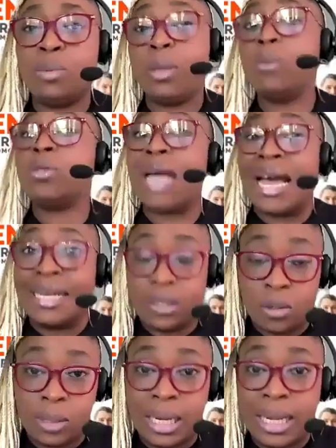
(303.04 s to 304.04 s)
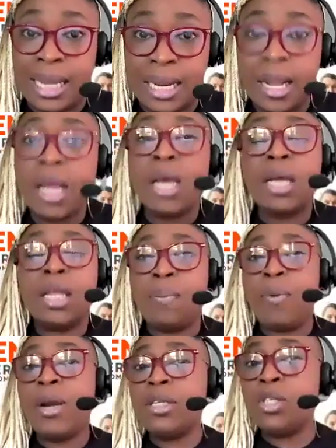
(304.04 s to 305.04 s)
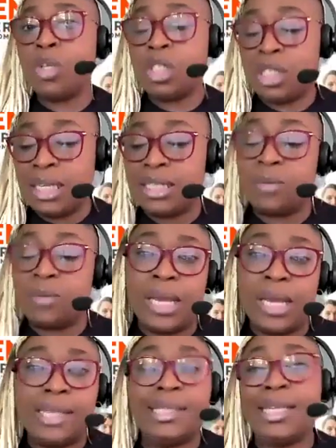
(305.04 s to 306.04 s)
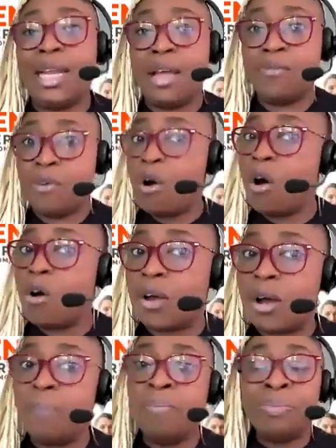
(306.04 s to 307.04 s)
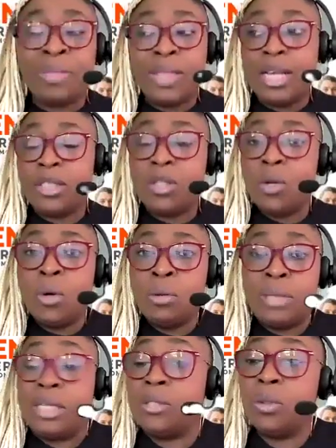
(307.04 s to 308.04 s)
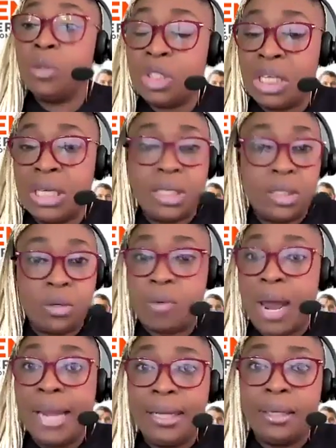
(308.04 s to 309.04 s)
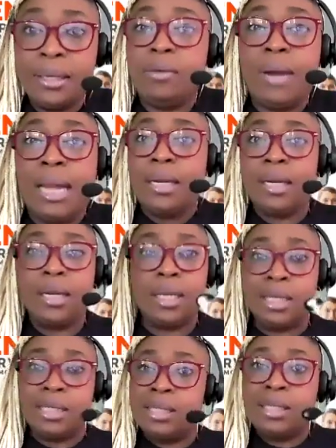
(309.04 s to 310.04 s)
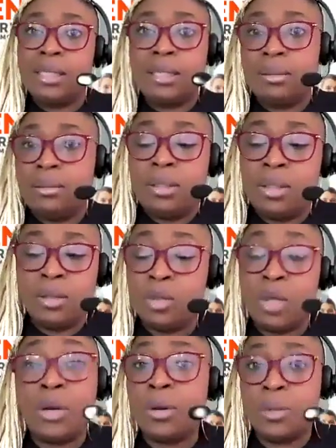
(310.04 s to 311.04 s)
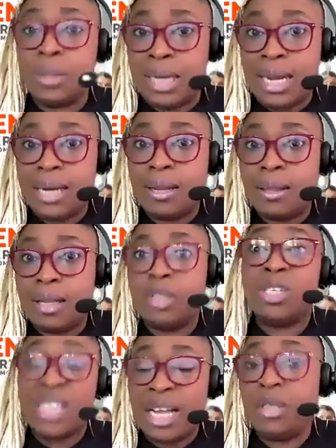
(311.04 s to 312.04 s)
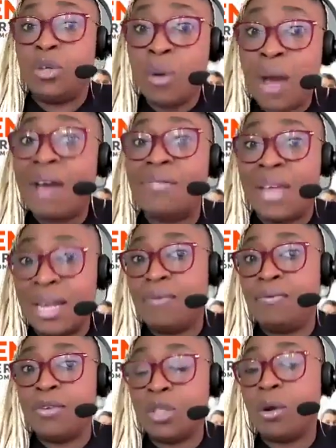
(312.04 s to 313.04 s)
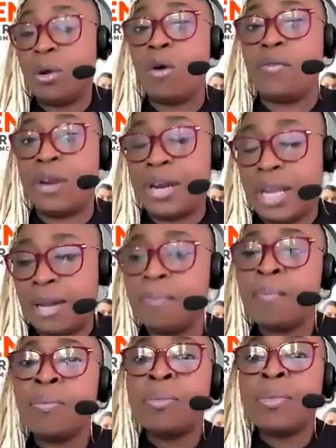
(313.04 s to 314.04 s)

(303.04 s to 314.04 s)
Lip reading: to be able to add it on again. The policy just stays the way it's, the level cover. There's no change. It's all right, right? You're not losing anything. It's just that you don't have that inflation cover again.